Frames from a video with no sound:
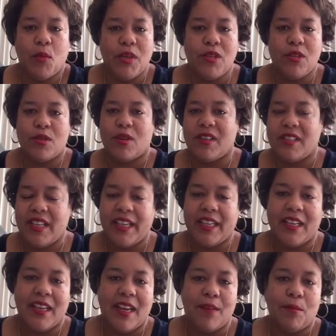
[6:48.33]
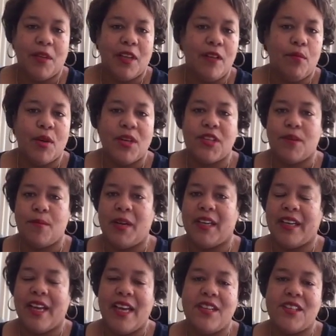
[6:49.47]
once you start taking that blood pressure
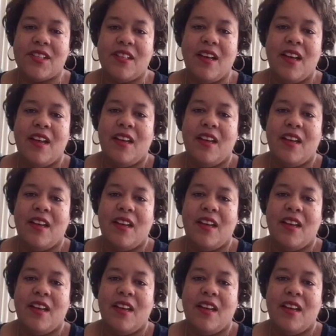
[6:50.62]
medication,